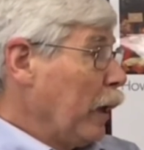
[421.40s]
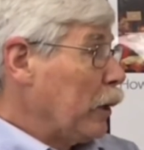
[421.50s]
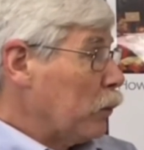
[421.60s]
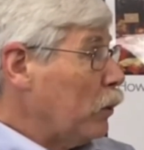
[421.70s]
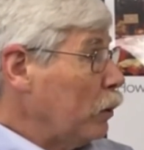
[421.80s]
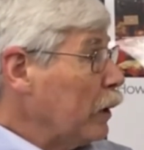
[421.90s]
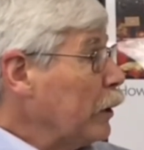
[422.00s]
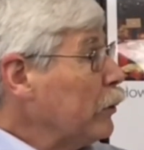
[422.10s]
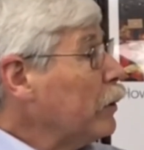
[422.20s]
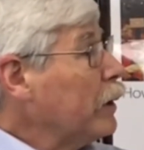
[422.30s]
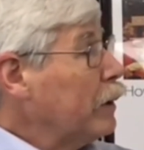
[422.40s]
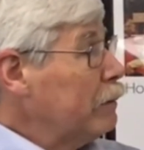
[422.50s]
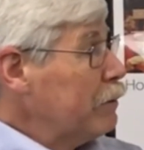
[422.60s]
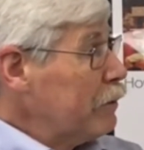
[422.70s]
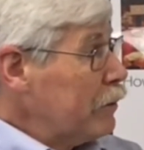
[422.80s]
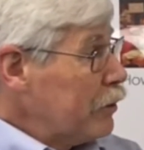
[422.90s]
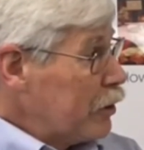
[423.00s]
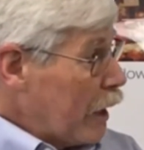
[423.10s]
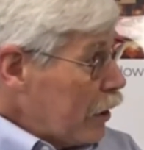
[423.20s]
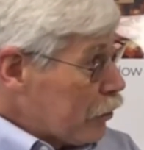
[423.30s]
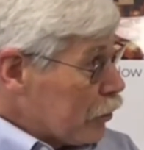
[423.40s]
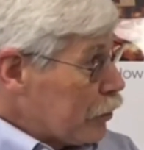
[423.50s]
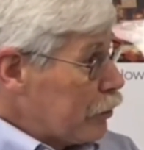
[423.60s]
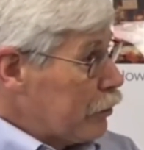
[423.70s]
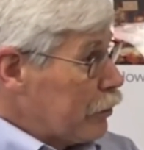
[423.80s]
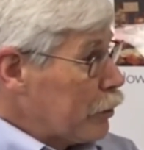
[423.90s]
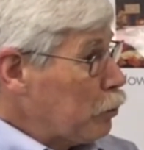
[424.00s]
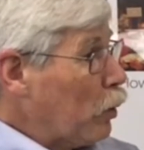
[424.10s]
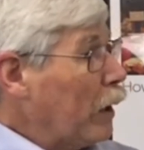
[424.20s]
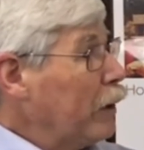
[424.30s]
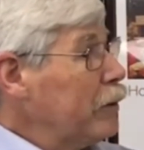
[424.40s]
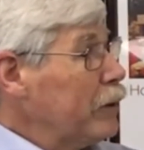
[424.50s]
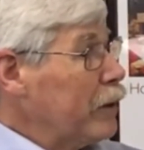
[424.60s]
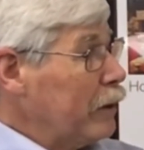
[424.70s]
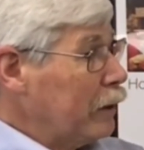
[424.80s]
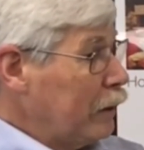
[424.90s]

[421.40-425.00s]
a role in the early stages, just prior to the